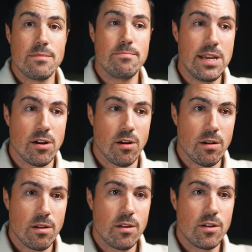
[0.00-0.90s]
the
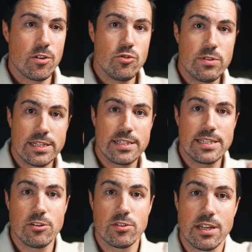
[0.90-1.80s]
mirror, you can
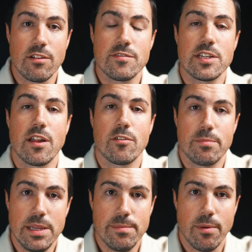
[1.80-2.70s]
see yourselves and other
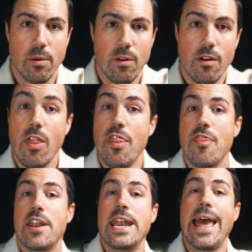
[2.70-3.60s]
people,
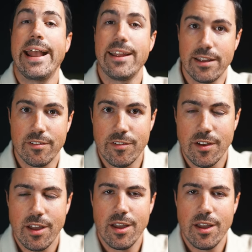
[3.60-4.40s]
the negative.